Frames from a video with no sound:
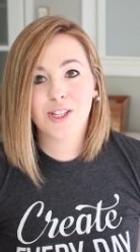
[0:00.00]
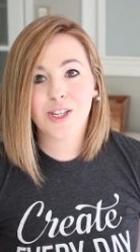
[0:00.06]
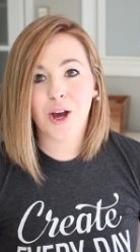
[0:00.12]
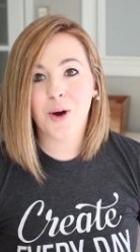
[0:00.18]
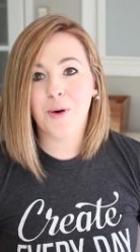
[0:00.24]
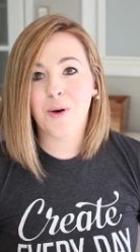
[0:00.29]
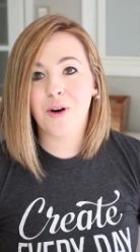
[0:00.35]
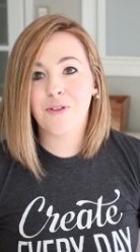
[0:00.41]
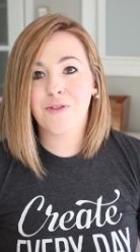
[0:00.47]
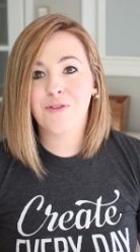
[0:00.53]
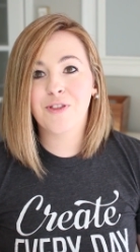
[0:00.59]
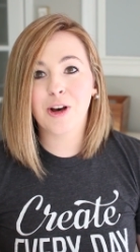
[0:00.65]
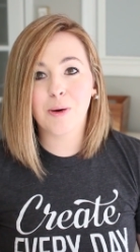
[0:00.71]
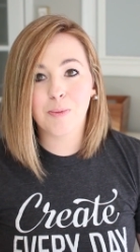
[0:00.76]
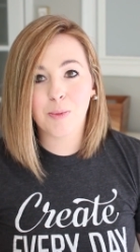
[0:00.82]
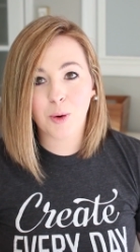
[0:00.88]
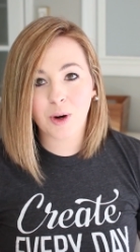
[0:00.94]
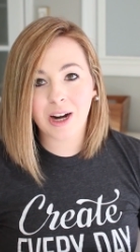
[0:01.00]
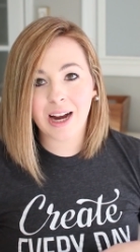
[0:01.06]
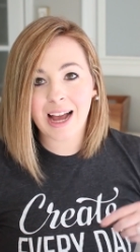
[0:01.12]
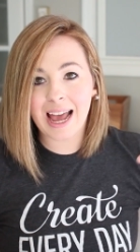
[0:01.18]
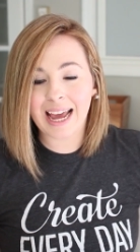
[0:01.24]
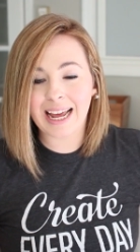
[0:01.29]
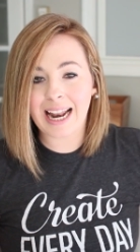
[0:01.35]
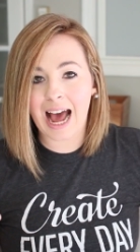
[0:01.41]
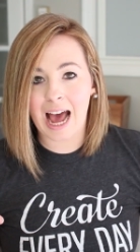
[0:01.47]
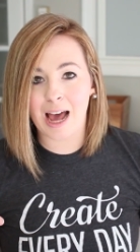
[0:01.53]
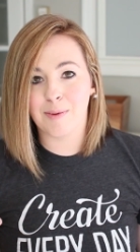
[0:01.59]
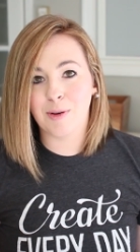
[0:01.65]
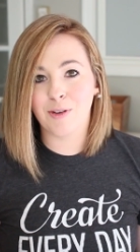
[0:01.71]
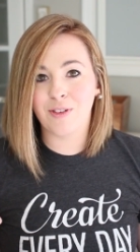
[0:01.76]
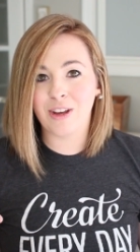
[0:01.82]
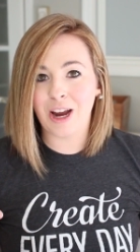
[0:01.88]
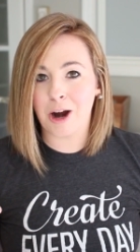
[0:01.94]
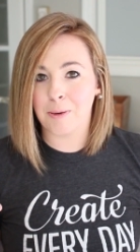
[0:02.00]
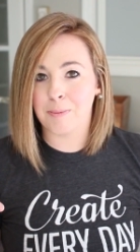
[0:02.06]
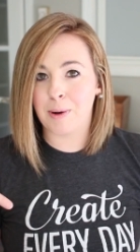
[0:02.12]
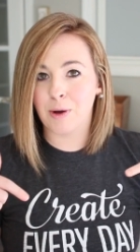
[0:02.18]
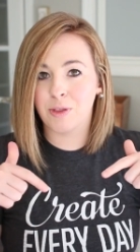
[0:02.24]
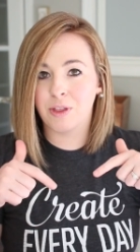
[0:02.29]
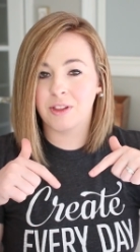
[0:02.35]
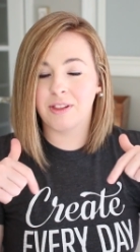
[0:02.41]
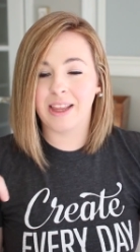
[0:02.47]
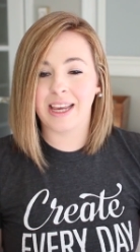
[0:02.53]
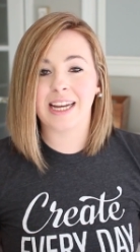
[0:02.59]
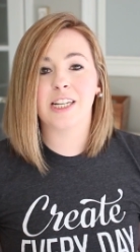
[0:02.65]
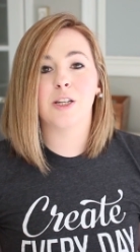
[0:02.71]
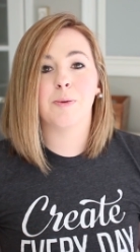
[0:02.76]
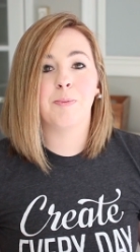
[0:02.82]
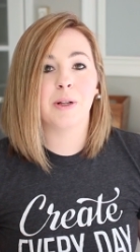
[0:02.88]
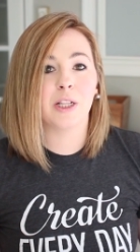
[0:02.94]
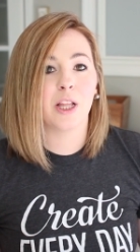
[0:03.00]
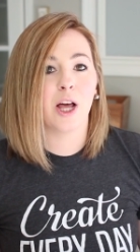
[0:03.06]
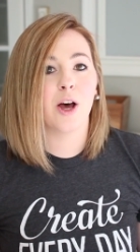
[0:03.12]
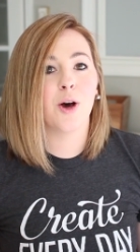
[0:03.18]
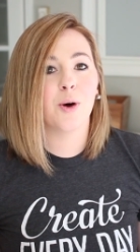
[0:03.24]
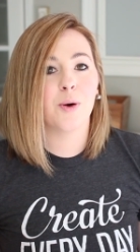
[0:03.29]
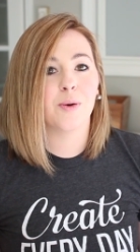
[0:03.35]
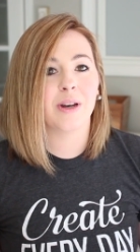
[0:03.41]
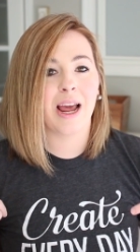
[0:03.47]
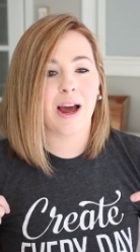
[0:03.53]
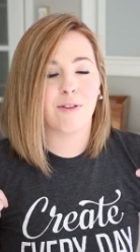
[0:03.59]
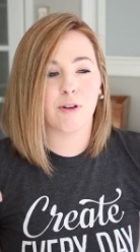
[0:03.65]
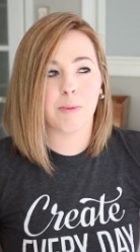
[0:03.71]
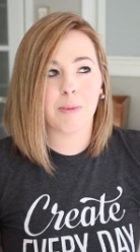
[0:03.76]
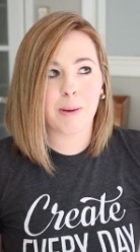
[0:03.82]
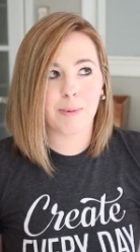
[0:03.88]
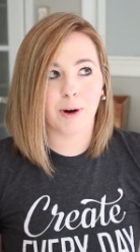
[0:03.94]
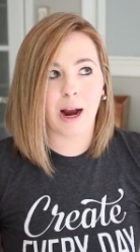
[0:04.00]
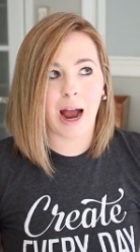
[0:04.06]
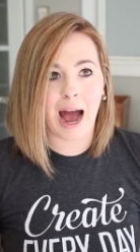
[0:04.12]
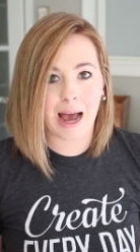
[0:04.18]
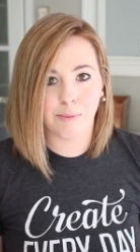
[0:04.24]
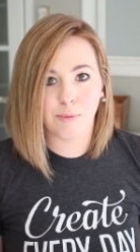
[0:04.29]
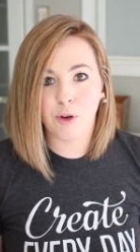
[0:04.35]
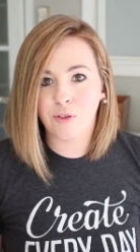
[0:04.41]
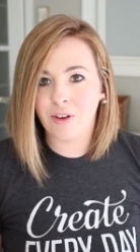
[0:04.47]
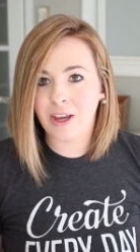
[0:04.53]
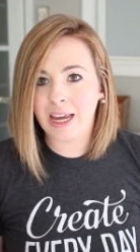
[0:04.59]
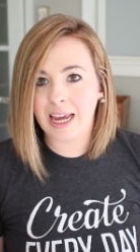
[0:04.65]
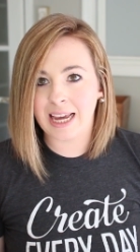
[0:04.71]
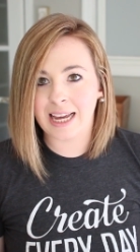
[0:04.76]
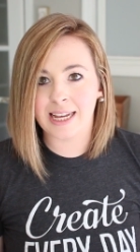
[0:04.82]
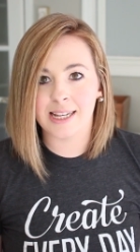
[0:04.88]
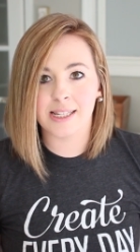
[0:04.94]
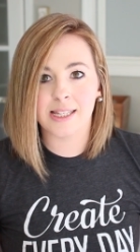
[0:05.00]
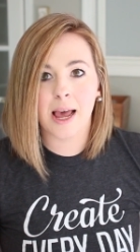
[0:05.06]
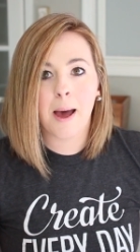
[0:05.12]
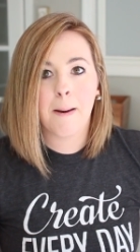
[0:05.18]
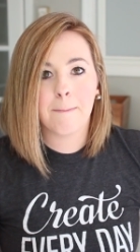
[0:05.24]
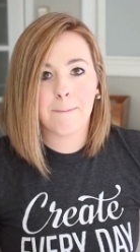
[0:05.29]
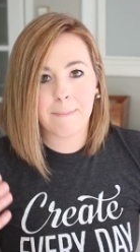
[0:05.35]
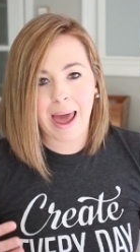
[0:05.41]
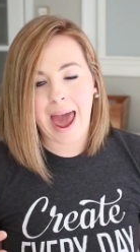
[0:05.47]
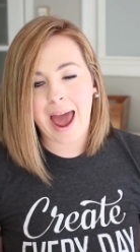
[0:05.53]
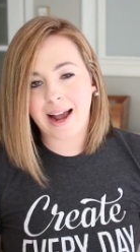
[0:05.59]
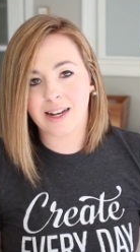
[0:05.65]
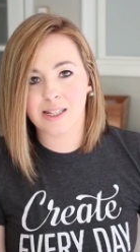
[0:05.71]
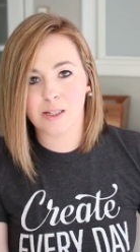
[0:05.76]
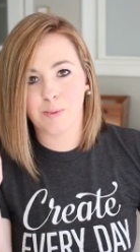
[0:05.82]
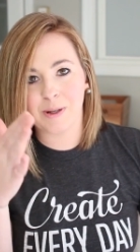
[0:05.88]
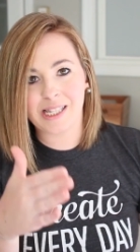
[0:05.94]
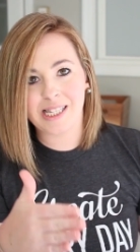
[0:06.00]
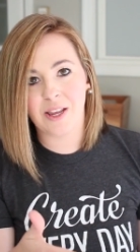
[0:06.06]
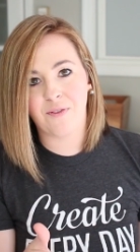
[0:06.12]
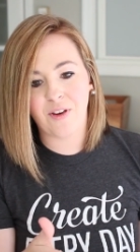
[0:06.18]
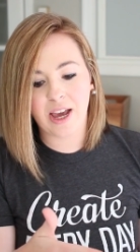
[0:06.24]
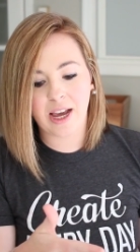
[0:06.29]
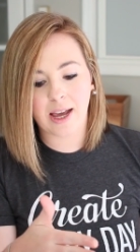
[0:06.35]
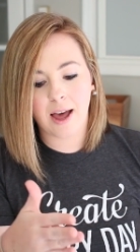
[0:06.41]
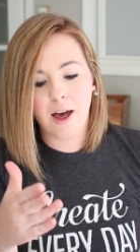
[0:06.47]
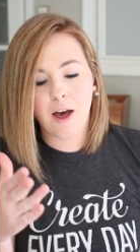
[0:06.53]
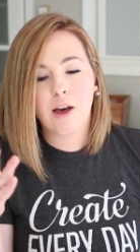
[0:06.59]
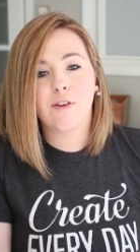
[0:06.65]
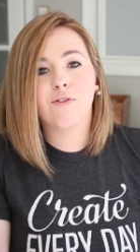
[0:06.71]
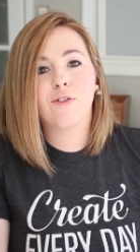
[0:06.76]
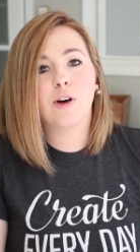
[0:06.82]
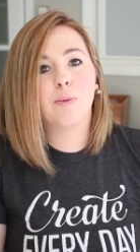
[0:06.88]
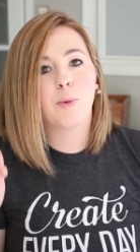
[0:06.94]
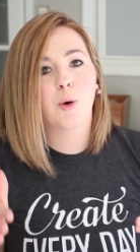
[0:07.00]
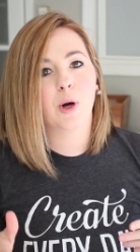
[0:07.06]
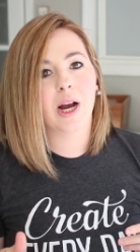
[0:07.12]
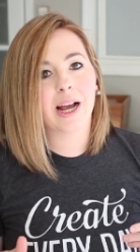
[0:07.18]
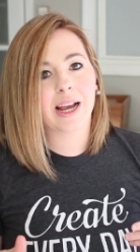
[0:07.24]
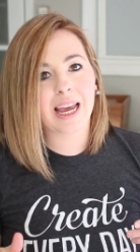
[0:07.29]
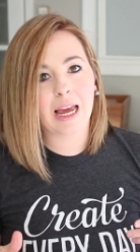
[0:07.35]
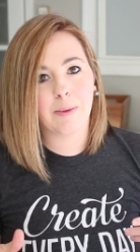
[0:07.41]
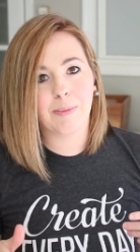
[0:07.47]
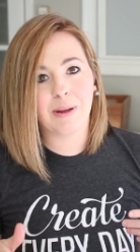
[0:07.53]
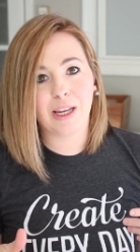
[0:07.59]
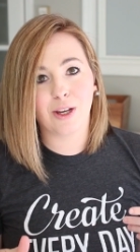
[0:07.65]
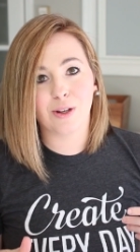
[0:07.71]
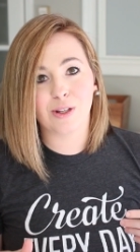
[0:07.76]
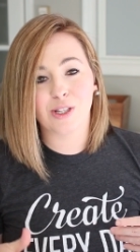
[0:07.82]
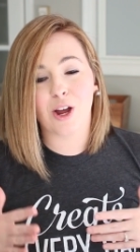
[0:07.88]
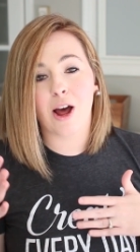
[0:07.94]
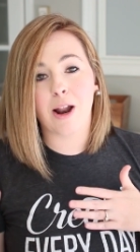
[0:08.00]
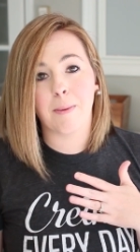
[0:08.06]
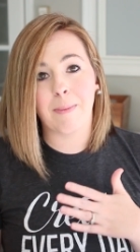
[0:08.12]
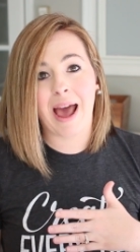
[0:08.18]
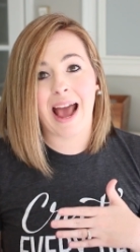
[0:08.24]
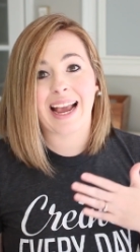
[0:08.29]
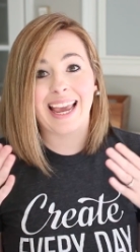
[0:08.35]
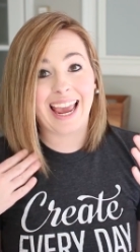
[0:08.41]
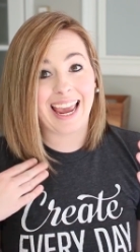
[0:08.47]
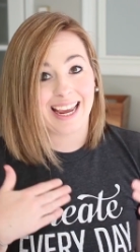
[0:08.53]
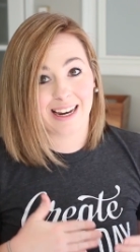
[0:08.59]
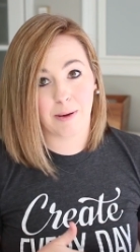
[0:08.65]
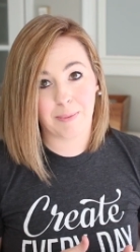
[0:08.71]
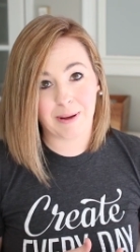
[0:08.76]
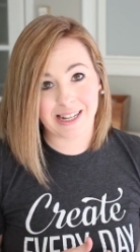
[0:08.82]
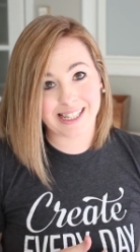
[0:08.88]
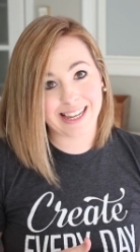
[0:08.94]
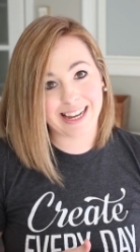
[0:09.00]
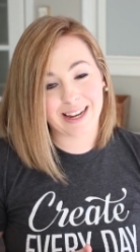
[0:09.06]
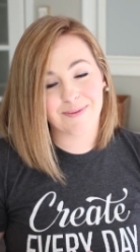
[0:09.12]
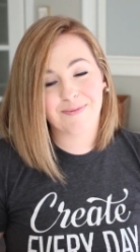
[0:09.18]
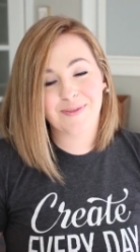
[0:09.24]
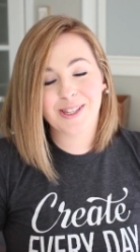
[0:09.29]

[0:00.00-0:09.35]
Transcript: So Filmora and iMovie are both linked below. Now remember, iMovie is Mac specific. Filmora can be used on a Mac and a P C.